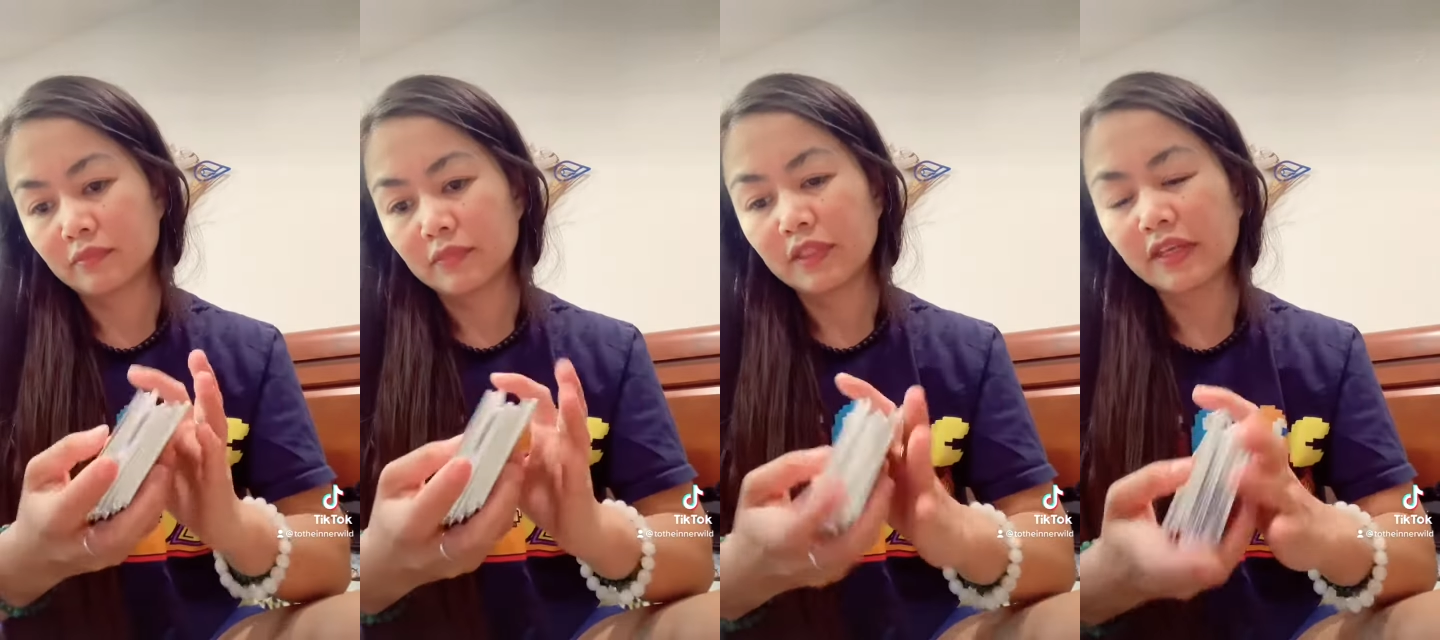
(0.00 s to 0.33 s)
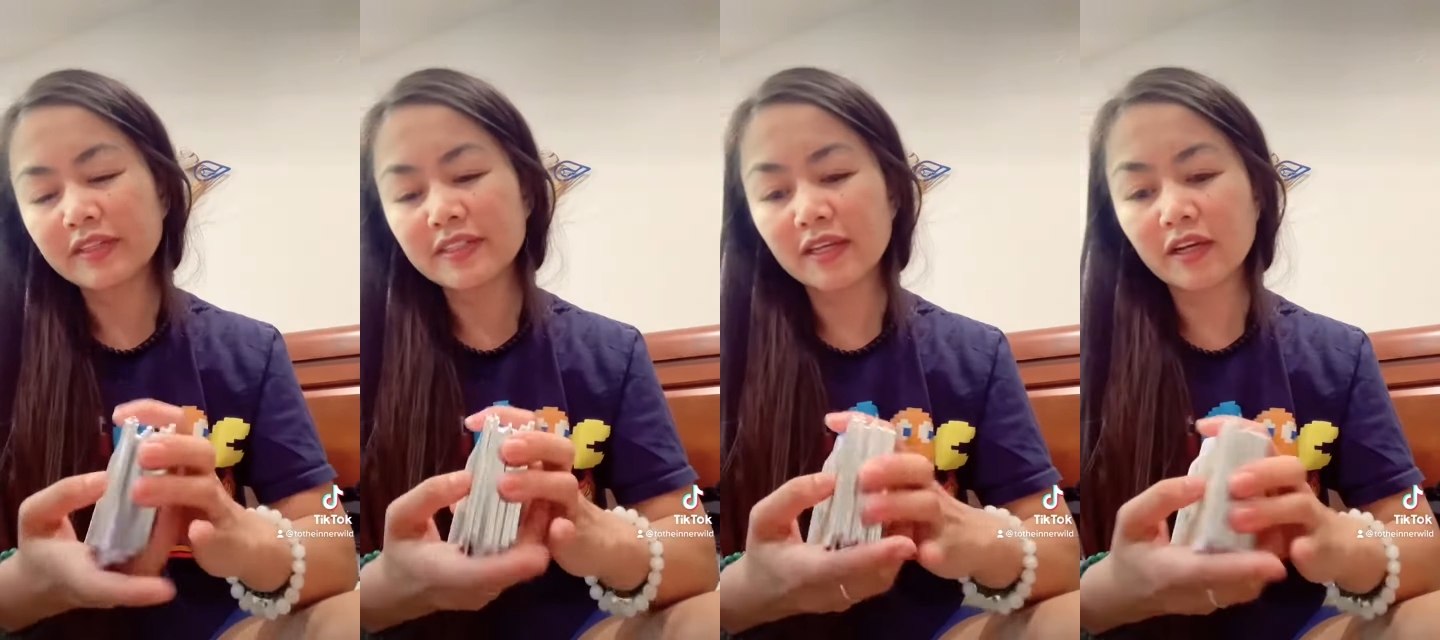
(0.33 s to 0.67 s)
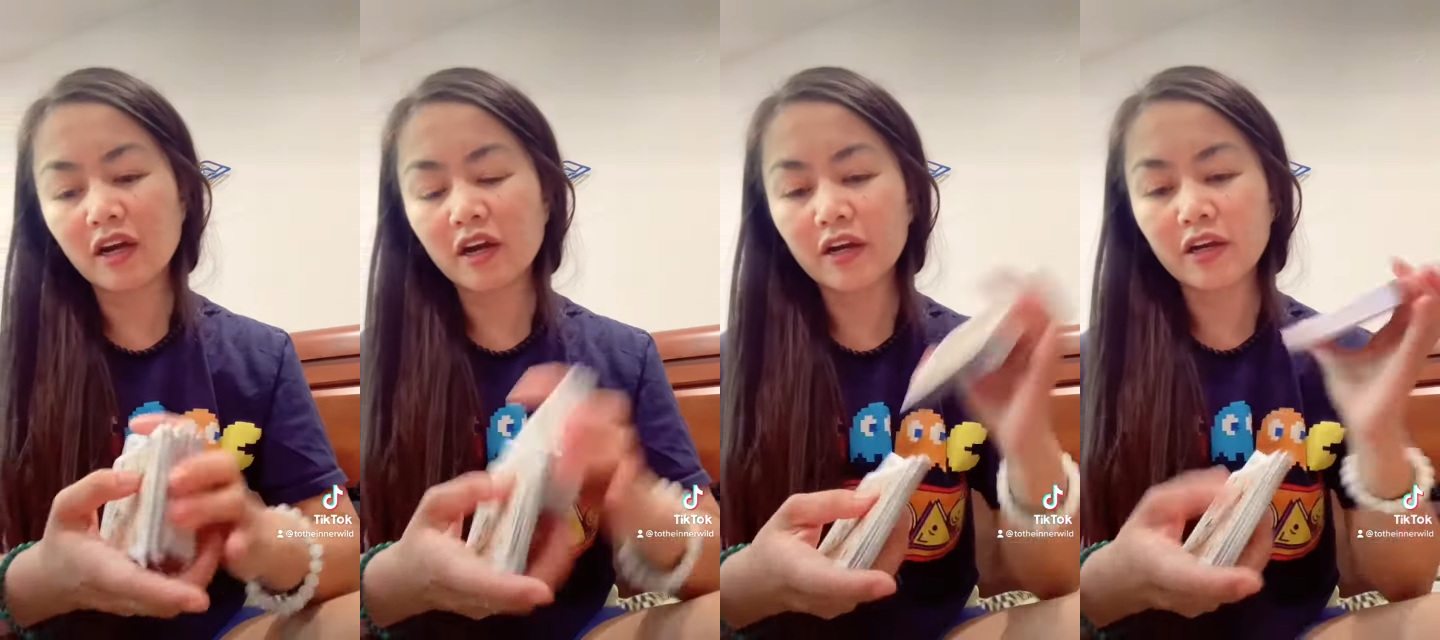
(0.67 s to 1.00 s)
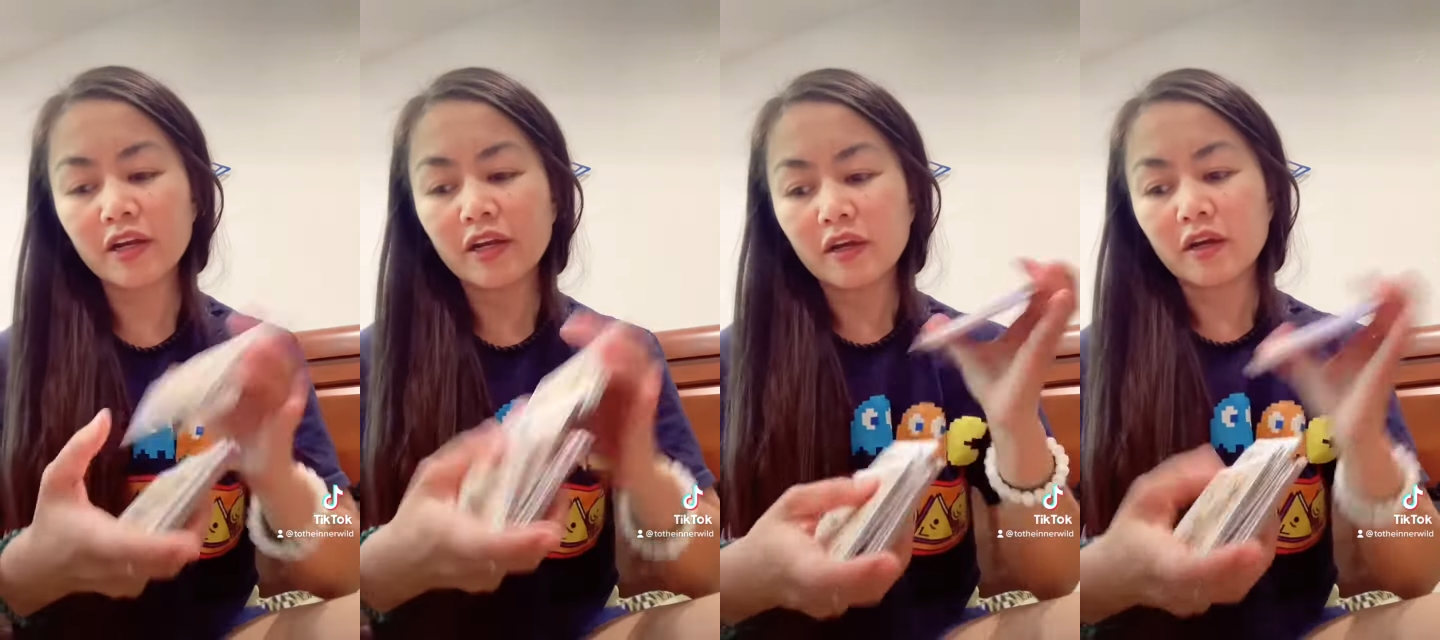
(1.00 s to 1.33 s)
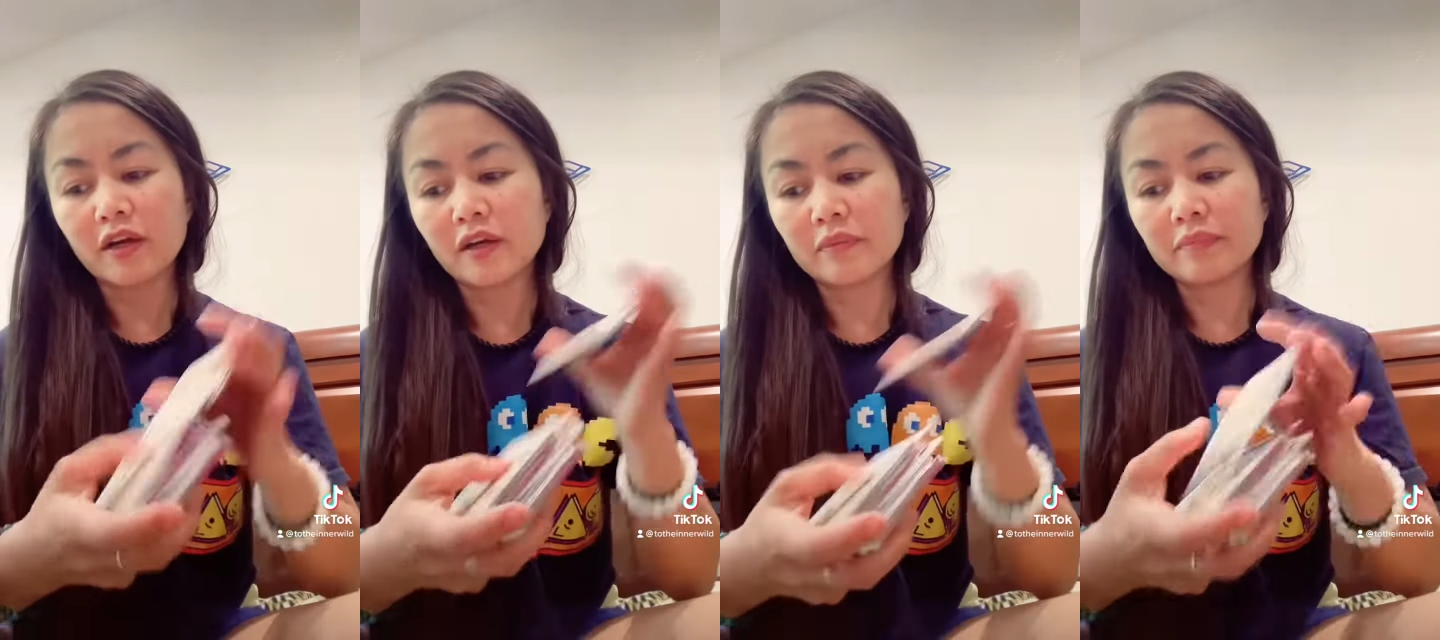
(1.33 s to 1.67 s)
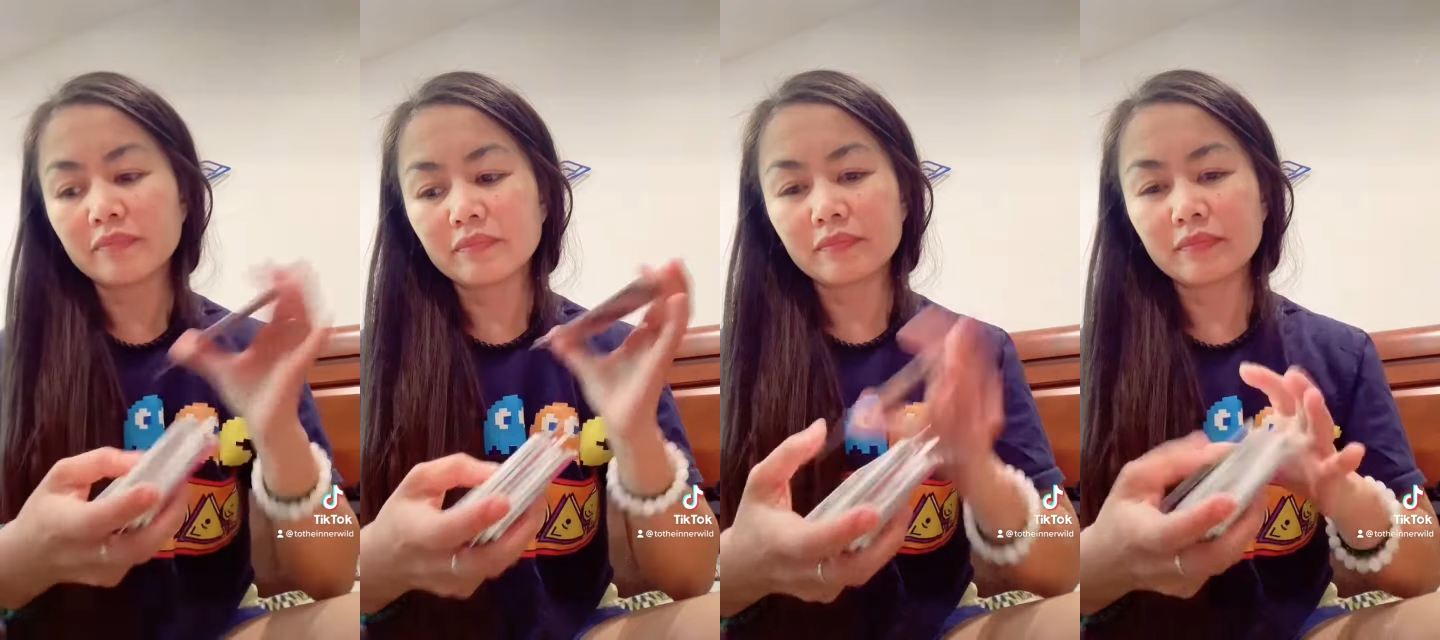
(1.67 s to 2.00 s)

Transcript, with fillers: Things that are um,